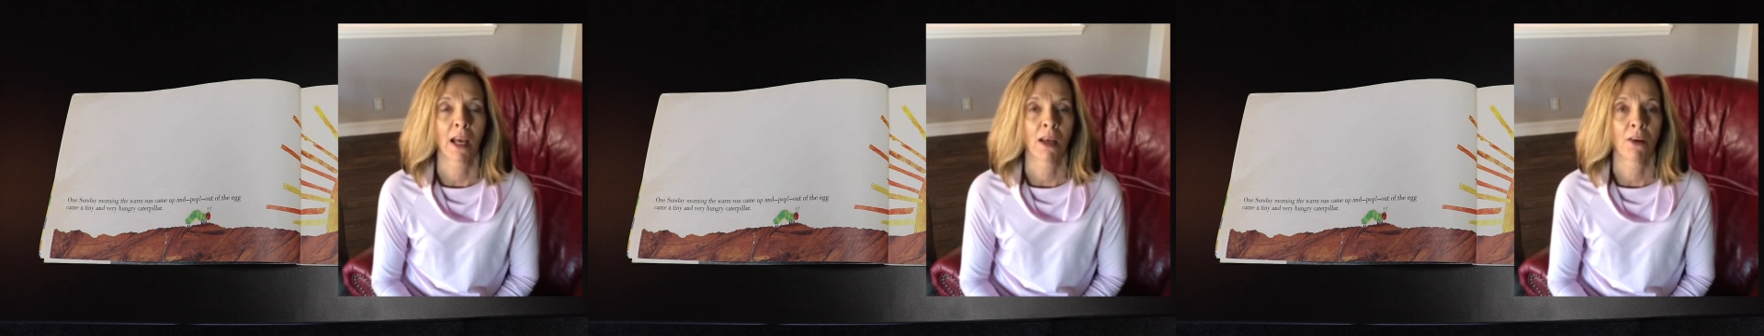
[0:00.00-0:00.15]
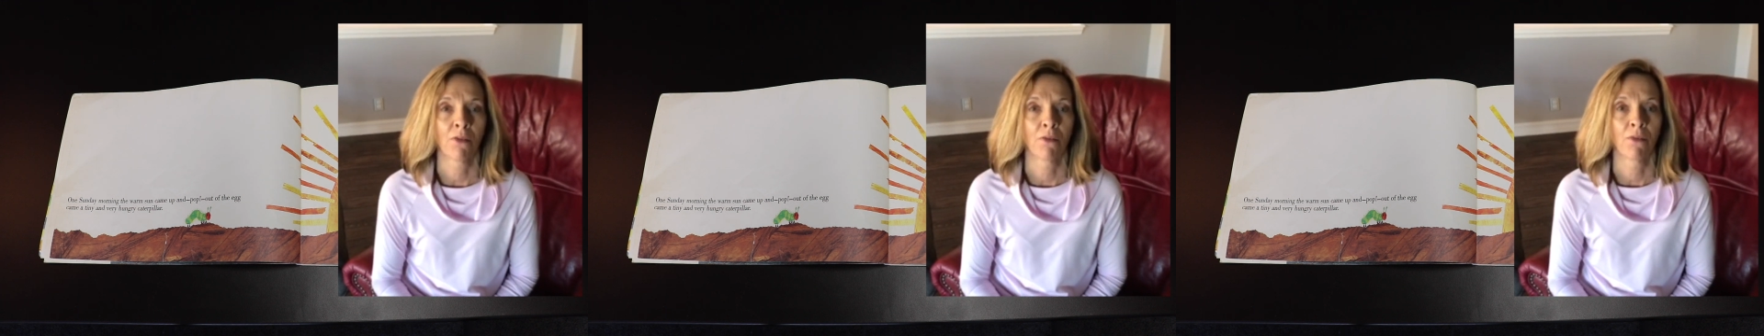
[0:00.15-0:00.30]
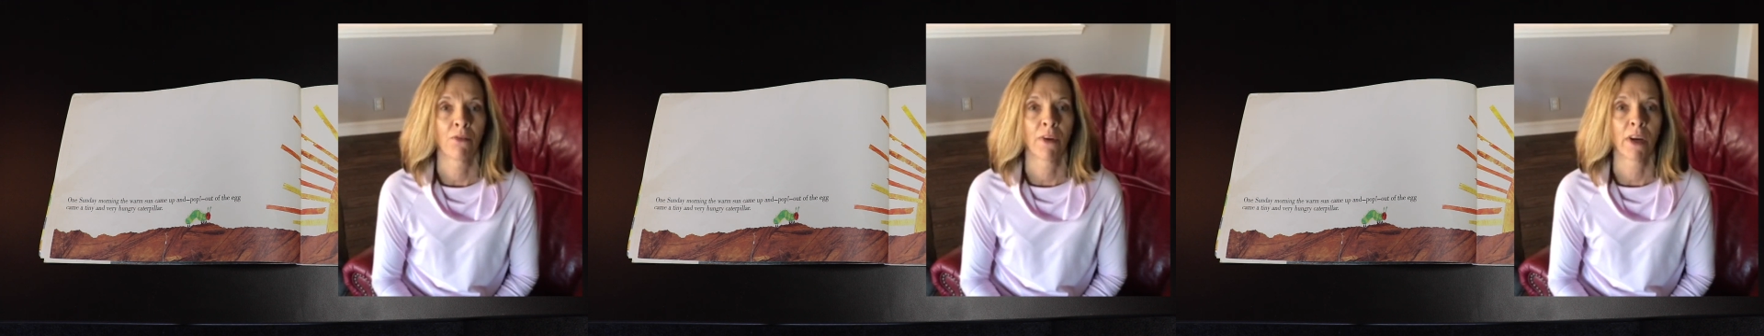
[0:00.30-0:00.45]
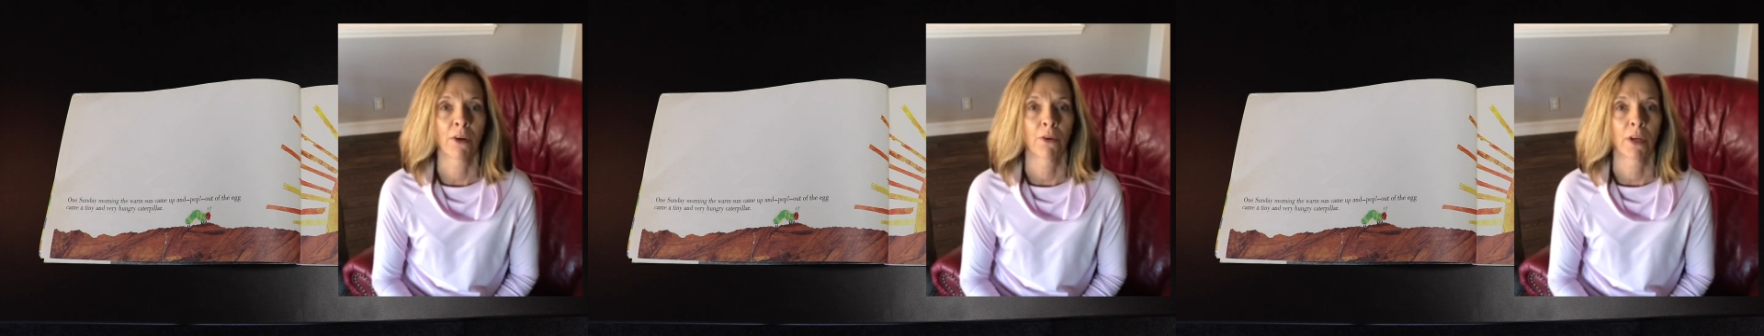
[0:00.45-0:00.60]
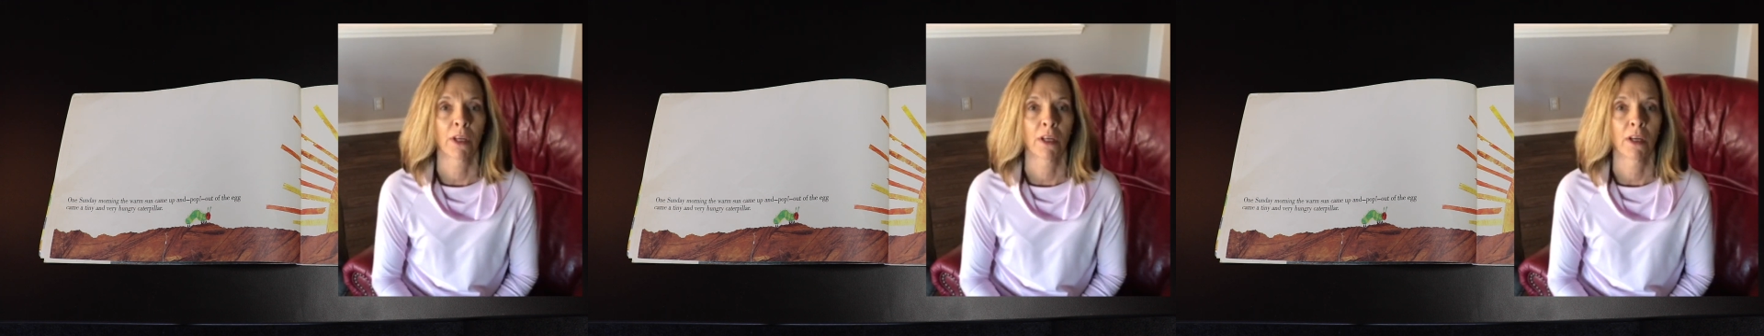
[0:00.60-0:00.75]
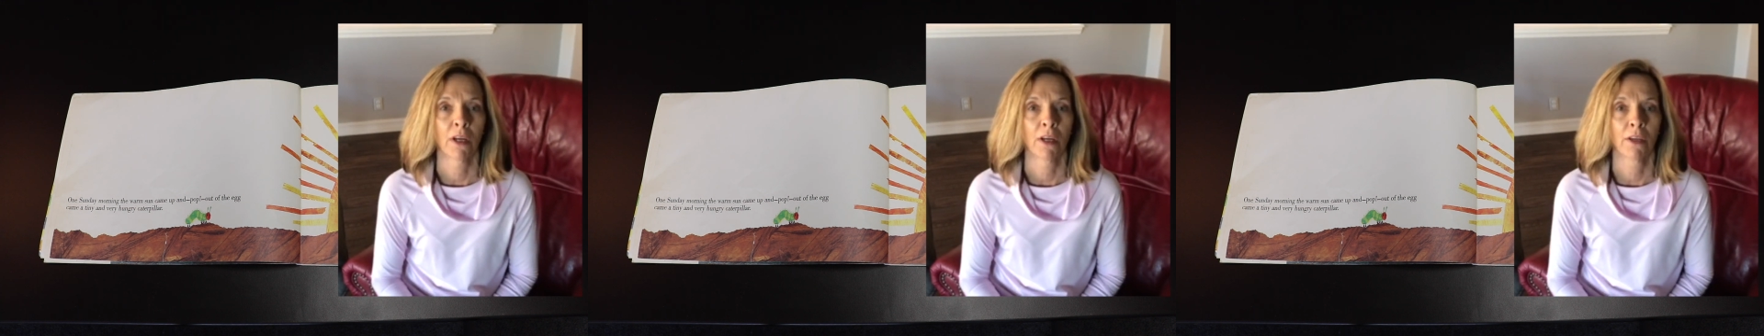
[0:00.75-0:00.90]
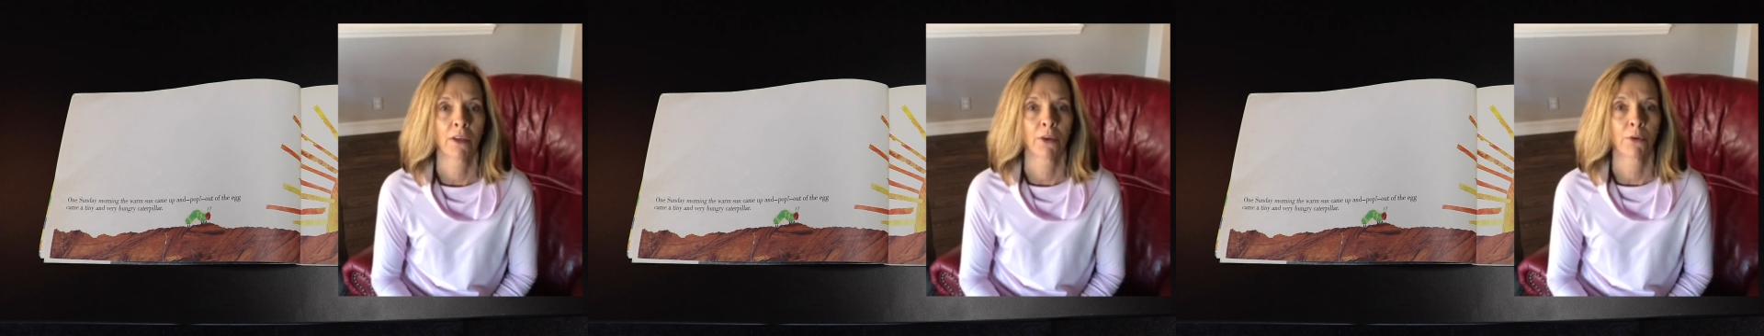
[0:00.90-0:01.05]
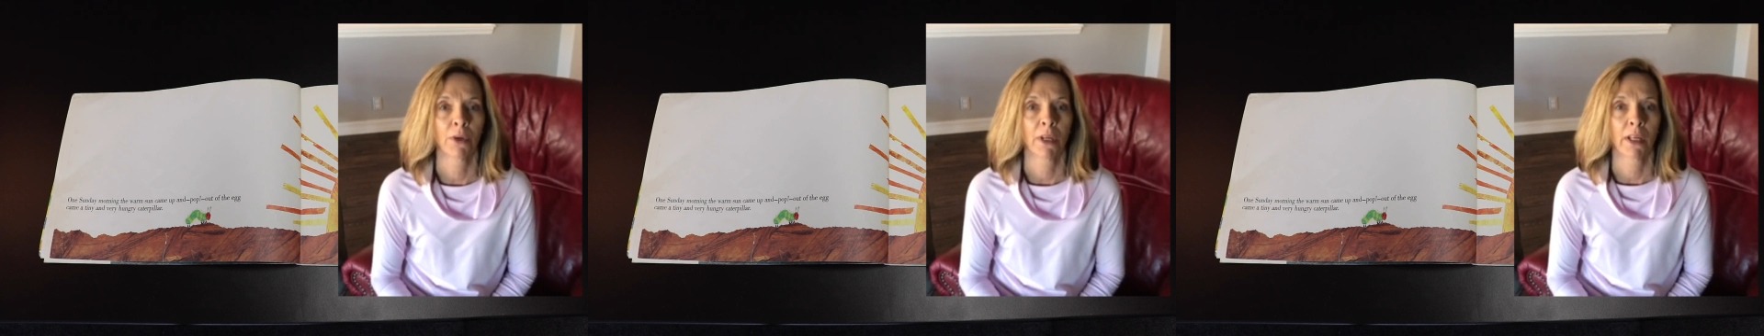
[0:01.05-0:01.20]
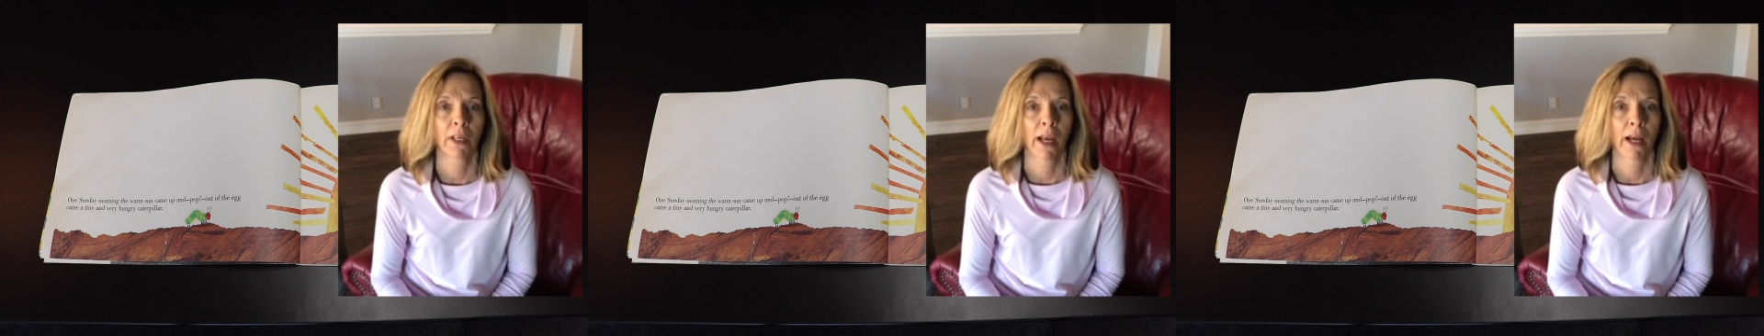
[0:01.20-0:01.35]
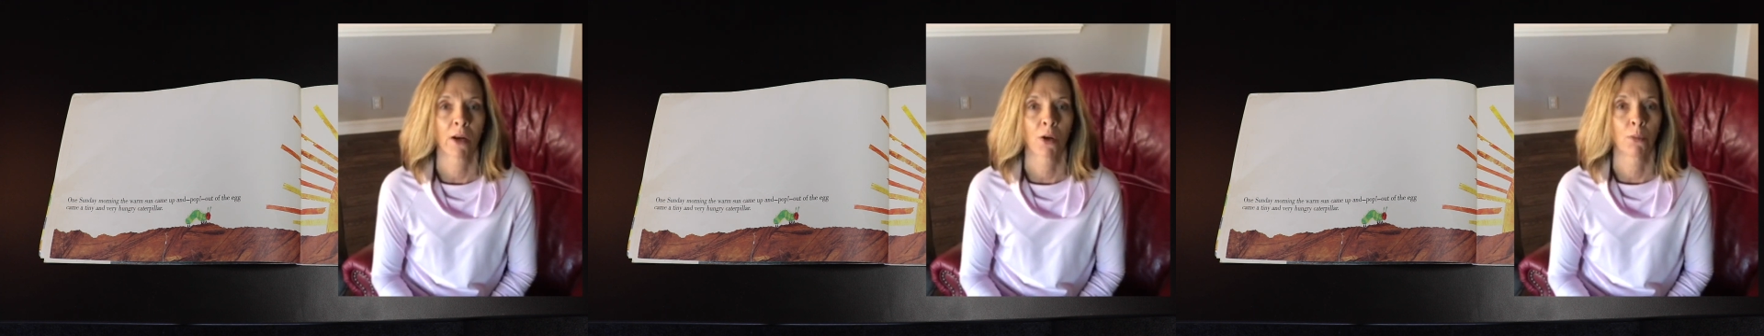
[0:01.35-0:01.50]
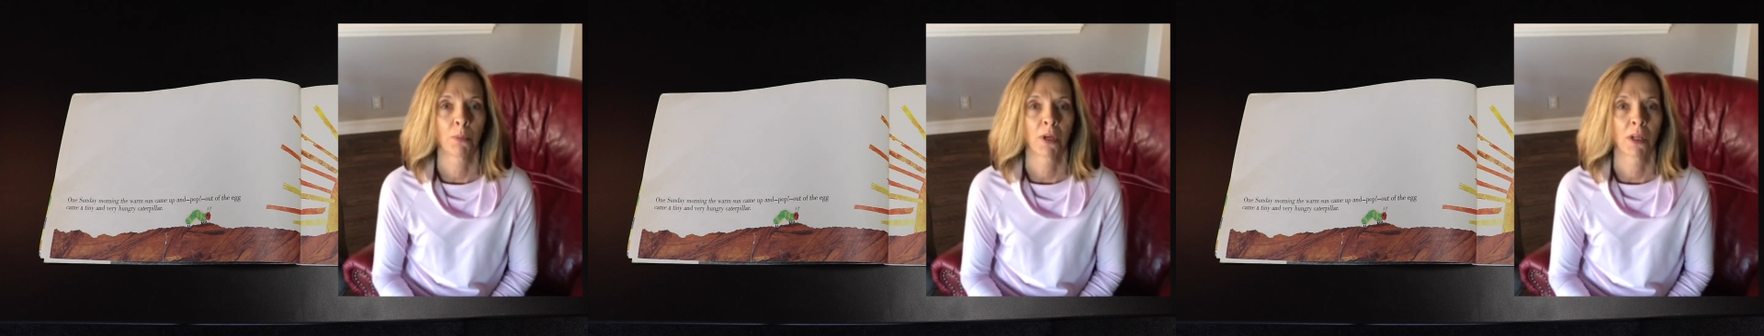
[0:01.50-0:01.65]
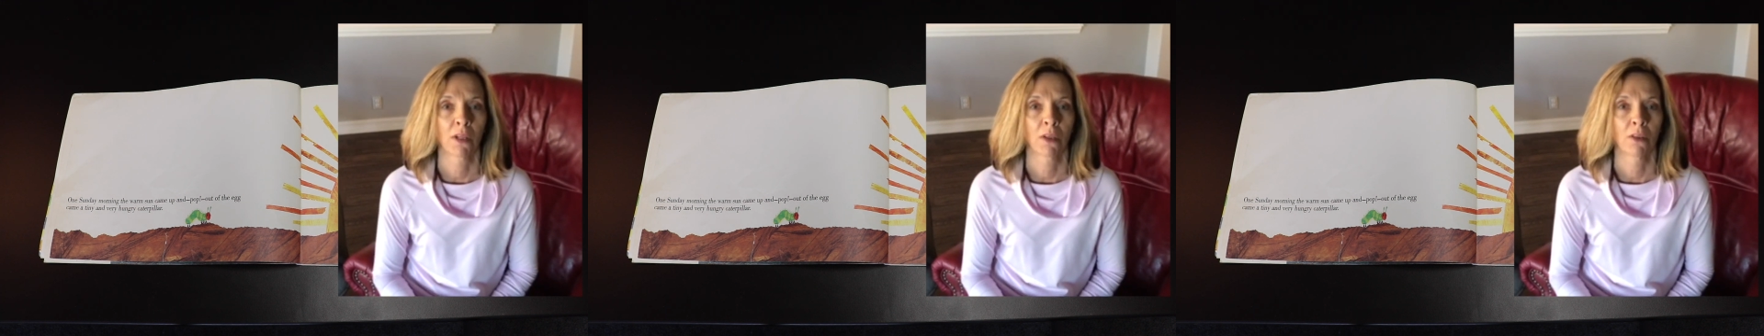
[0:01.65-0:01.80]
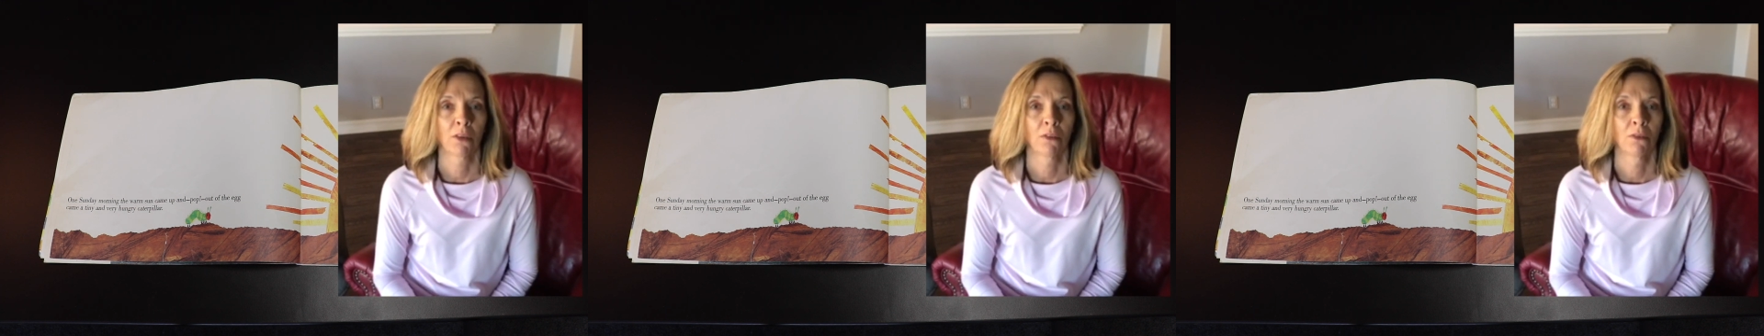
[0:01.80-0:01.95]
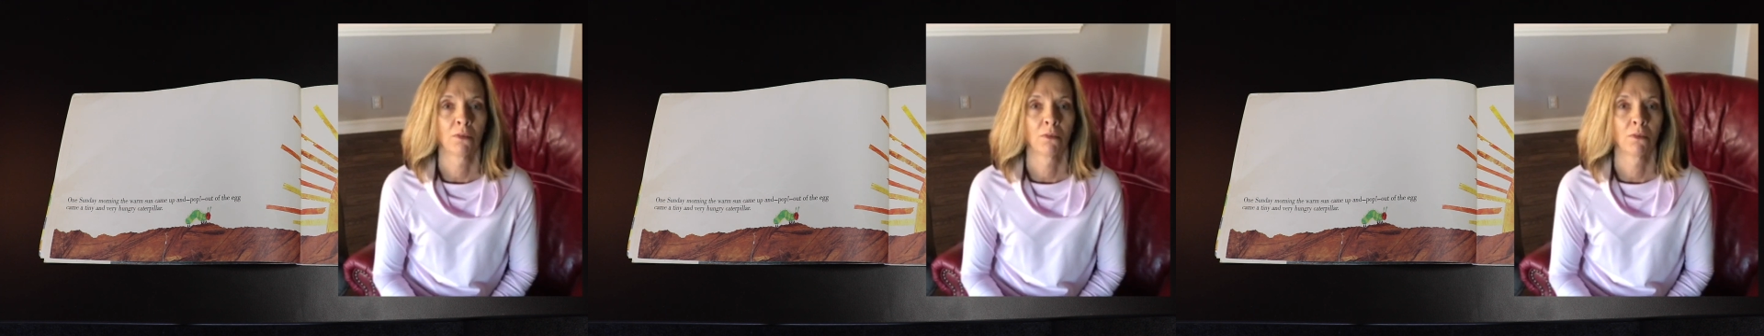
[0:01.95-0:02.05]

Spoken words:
and very hungry caterpillar.